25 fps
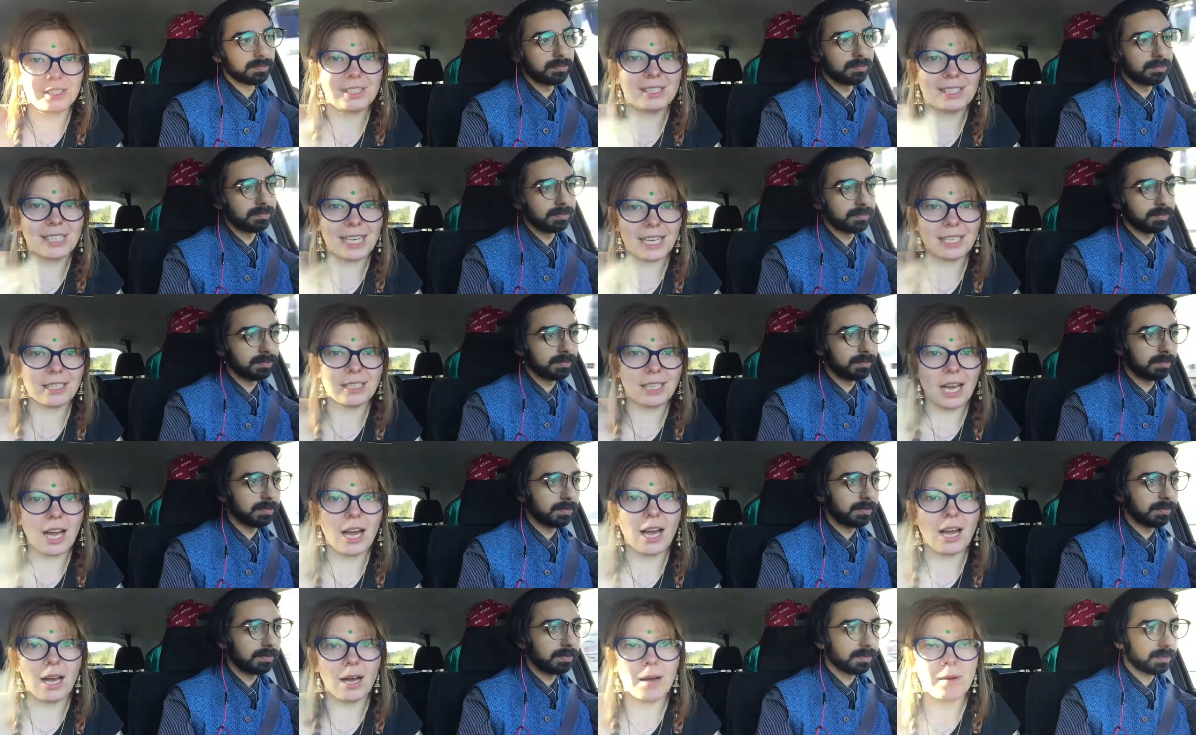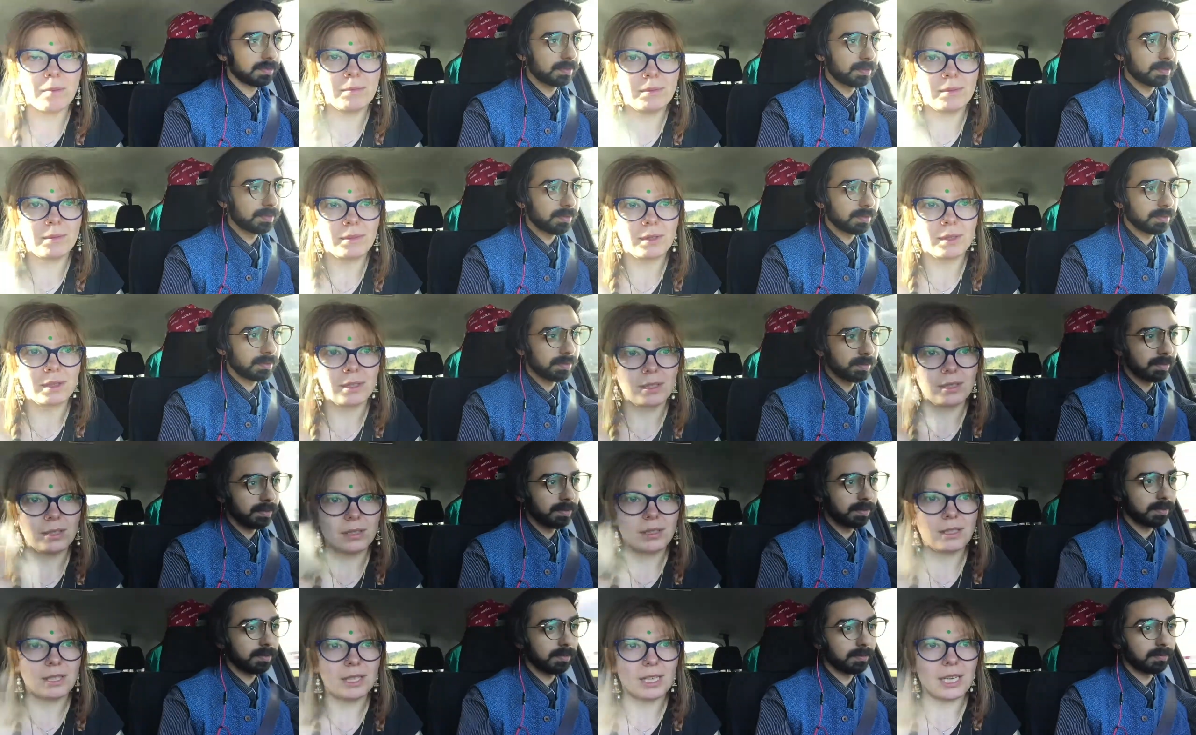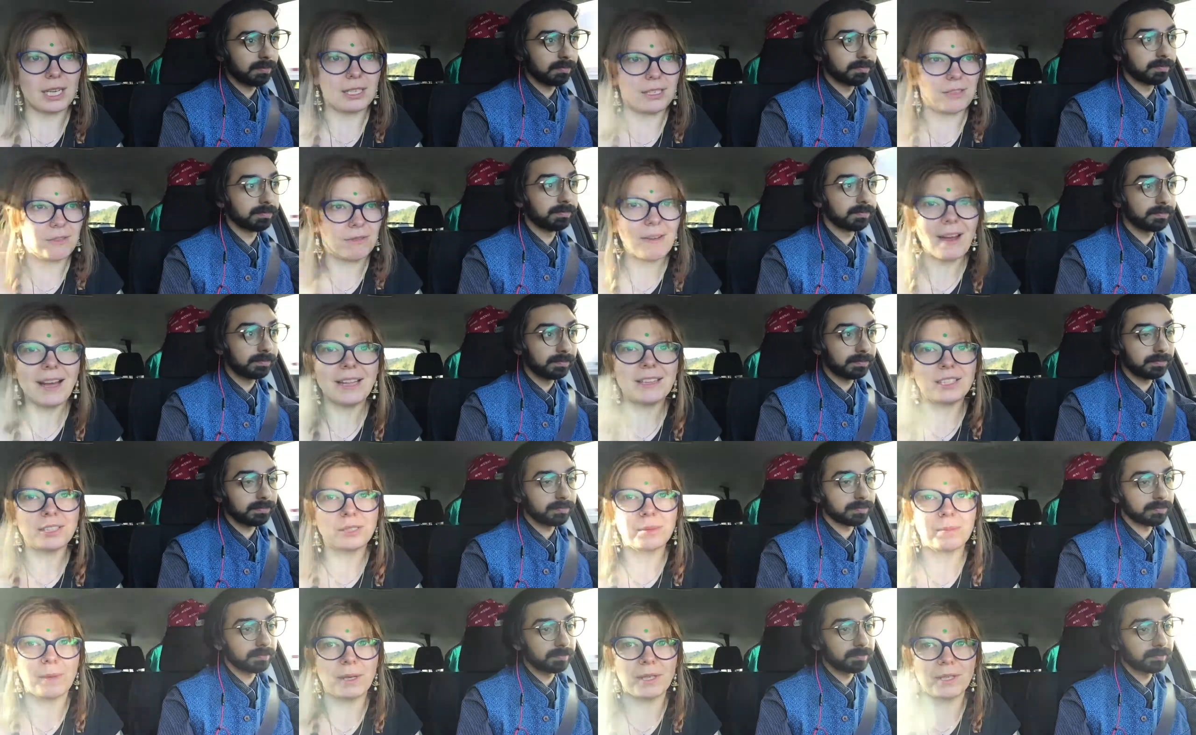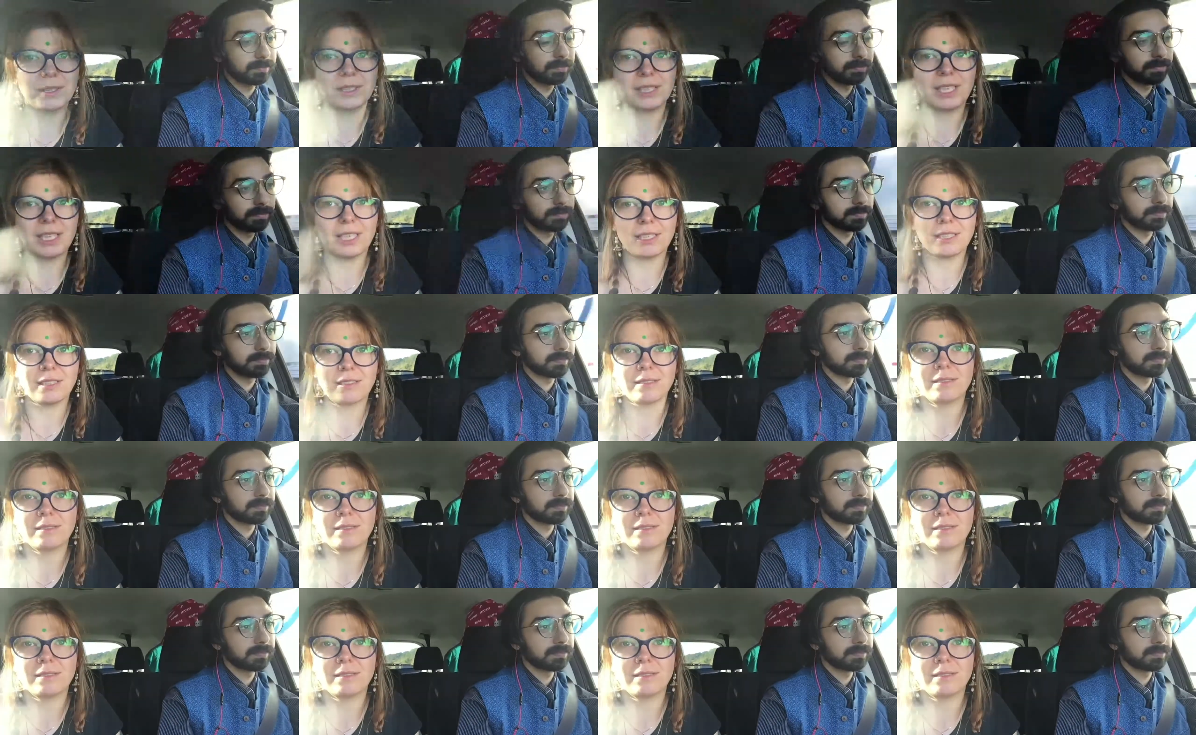Speaker 1: stand up and defend this person,